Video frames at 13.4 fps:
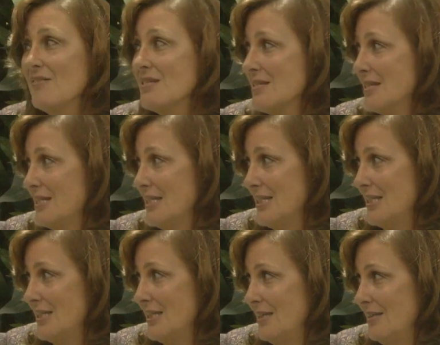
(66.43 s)
a
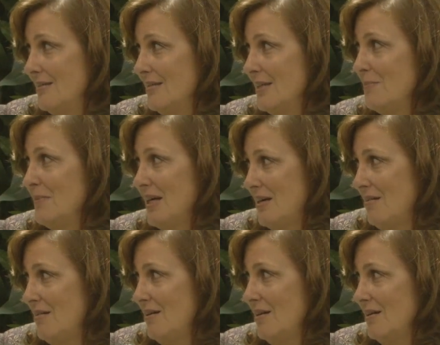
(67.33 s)
CD in my
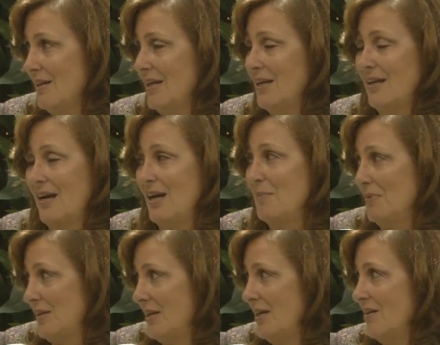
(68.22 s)
car that I
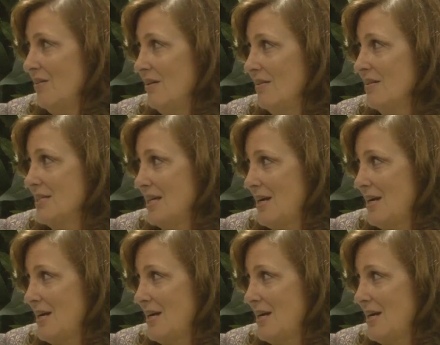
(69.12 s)
play all the time.